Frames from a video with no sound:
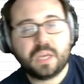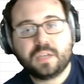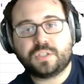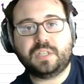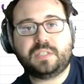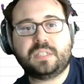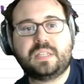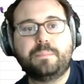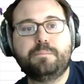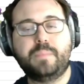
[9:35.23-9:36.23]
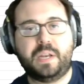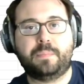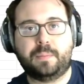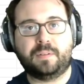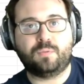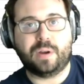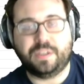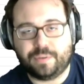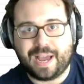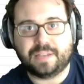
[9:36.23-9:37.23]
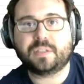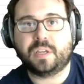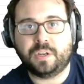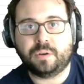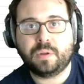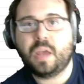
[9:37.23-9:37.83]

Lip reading: So this is the minimum of what you guys can do.